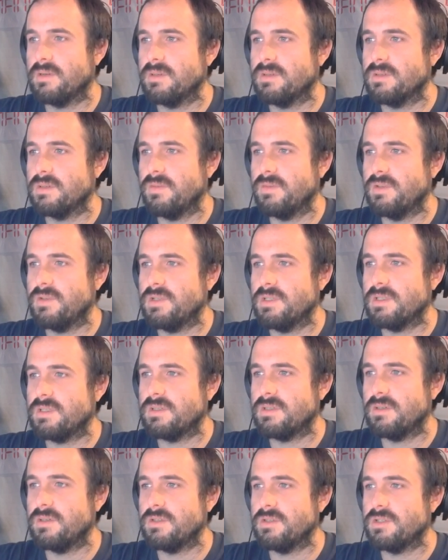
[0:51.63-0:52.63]
So if you just
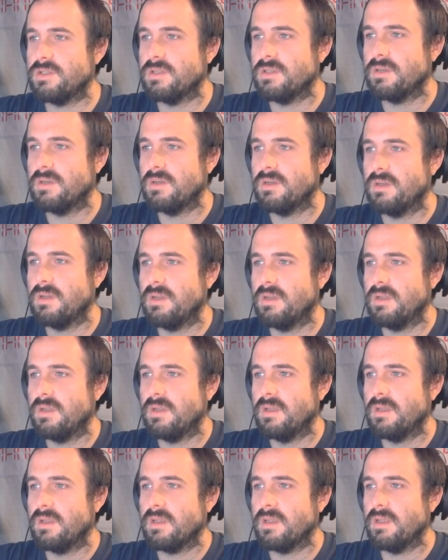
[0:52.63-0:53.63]
search
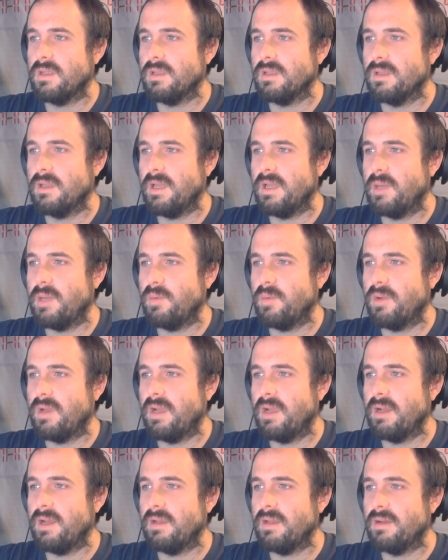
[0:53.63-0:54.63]
GitLab
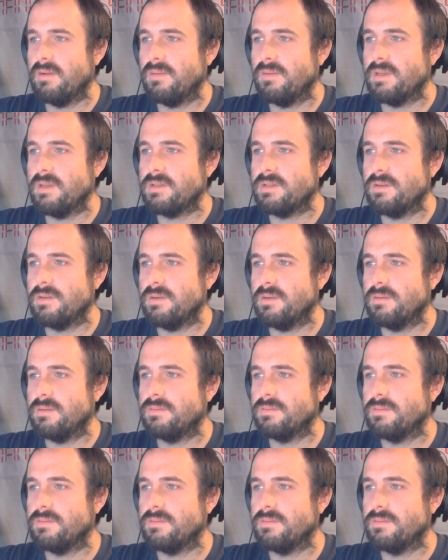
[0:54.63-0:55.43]
INLretro